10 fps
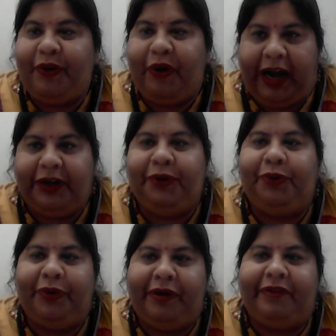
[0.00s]
you had to
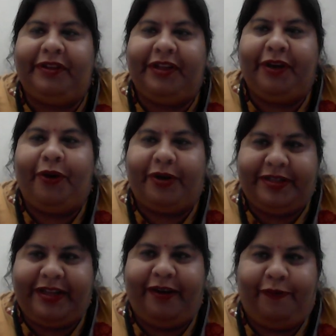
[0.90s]
do everything
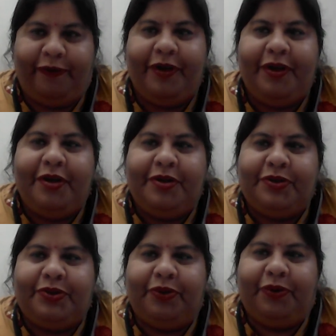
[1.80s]
yourself.
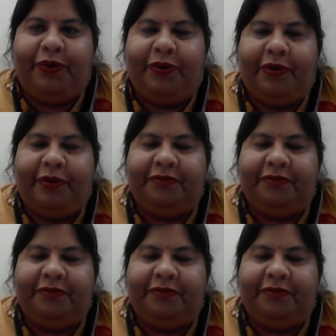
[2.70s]
So